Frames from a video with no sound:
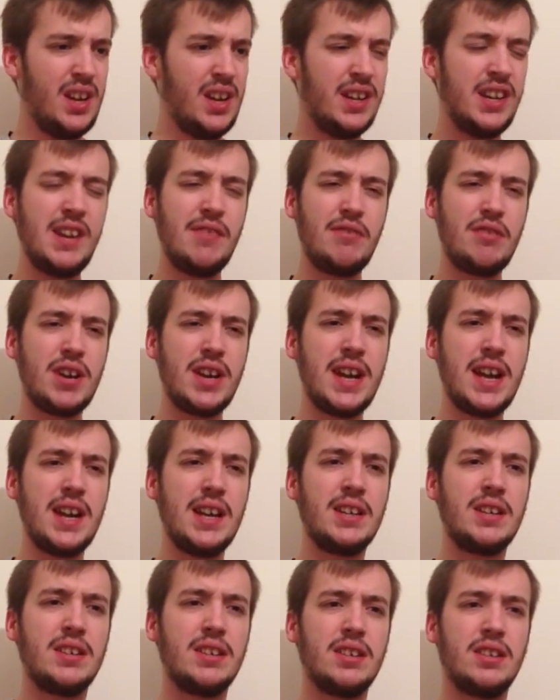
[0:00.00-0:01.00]
Never really
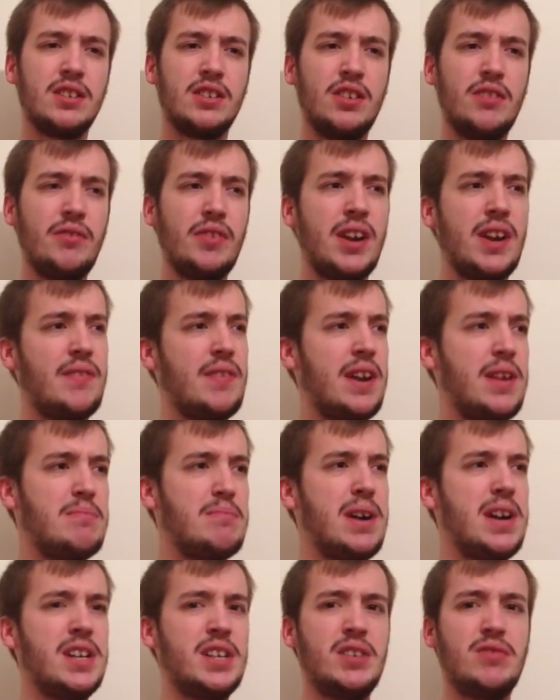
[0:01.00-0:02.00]
had. Don't think I ever had
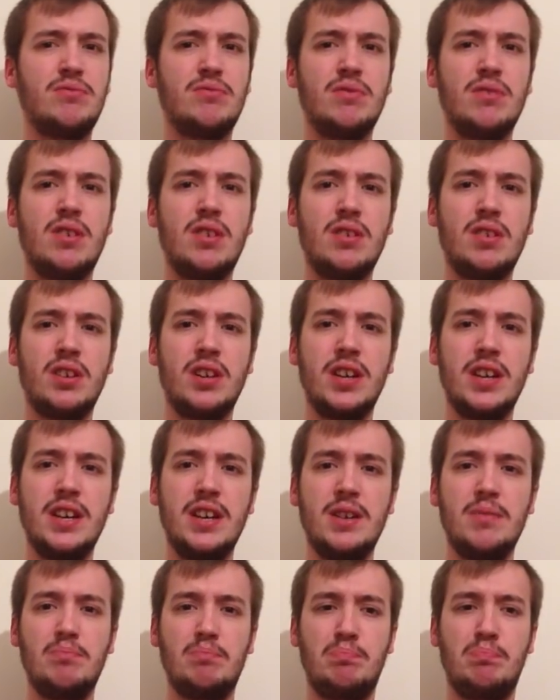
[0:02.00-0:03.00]
Magic Rock in
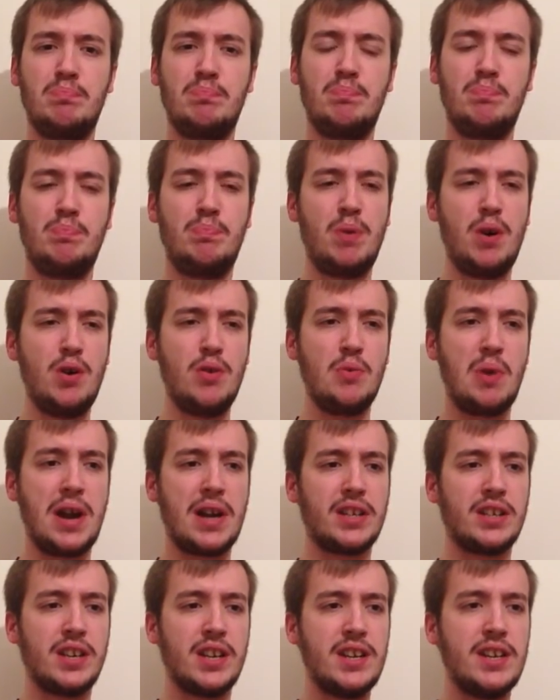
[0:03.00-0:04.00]
a bottle,
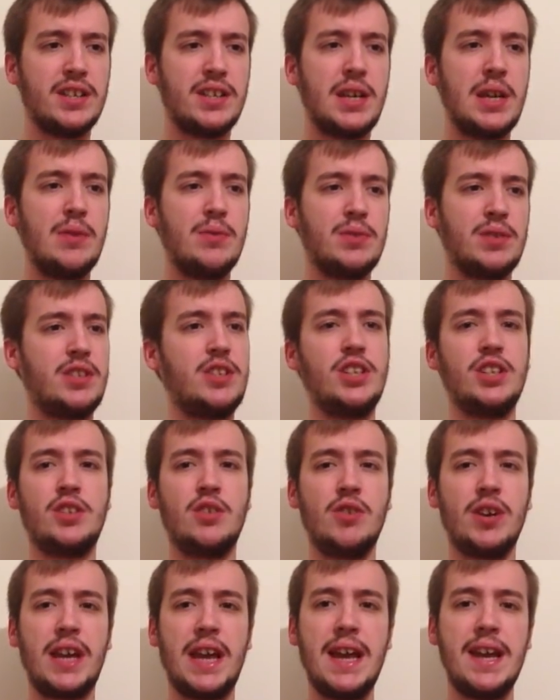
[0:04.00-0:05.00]
actually. See, it was just
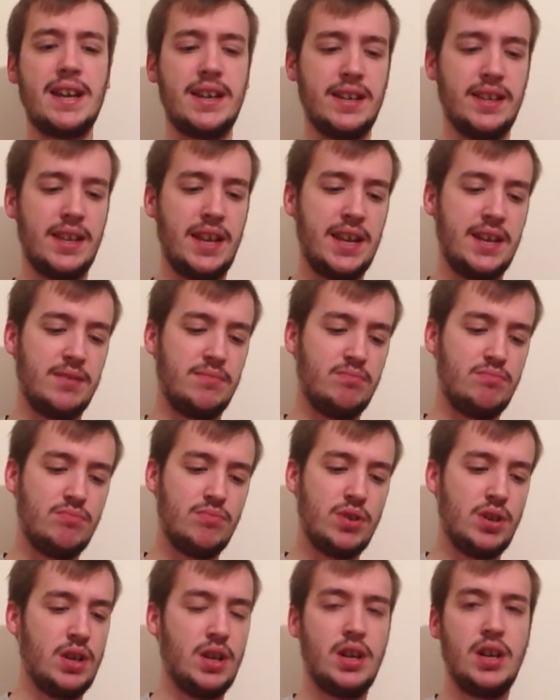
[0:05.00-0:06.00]
on keg, and then
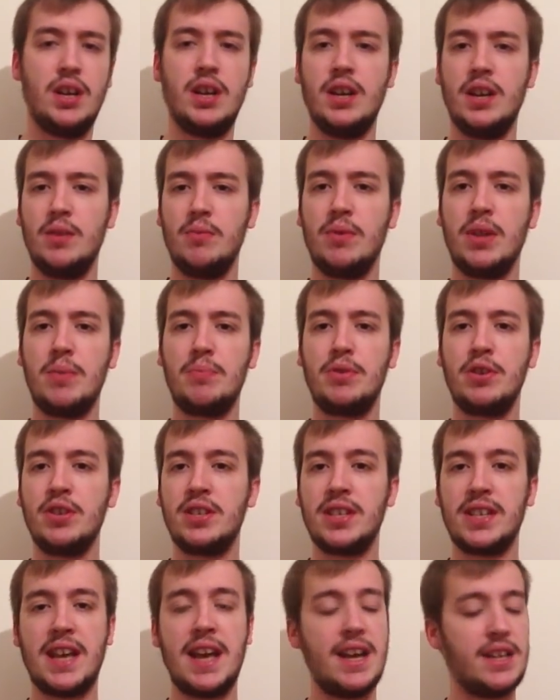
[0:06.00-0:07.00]
when they produced
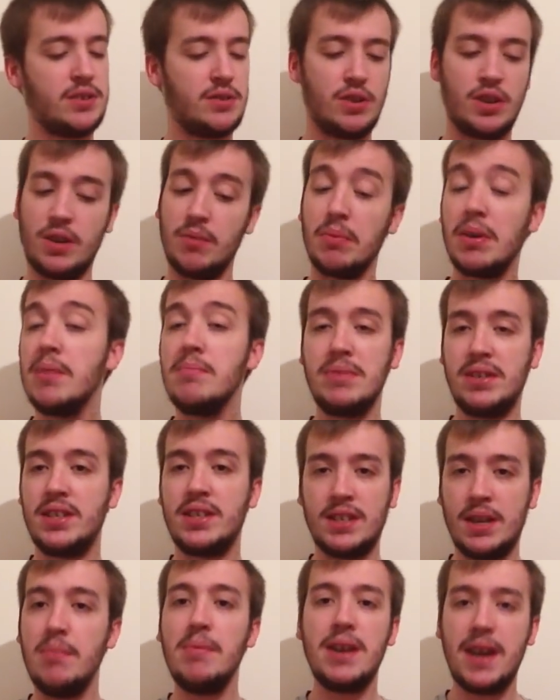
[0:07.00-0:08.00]
the cans, I was like, I'm getting me
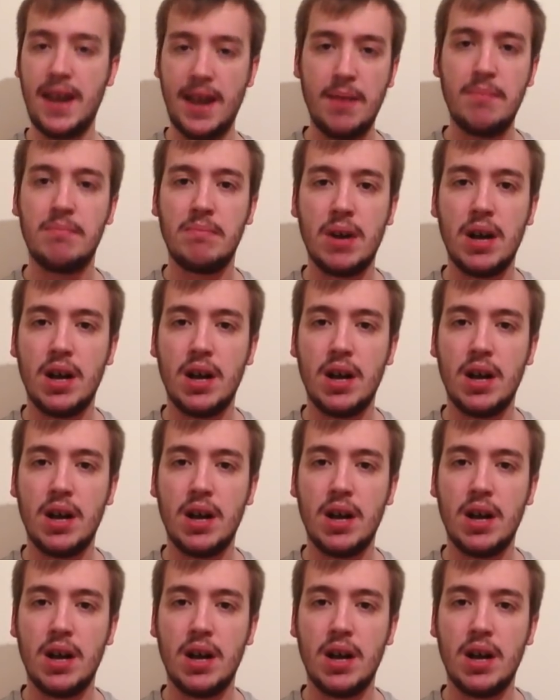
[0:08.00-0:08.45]
some of them.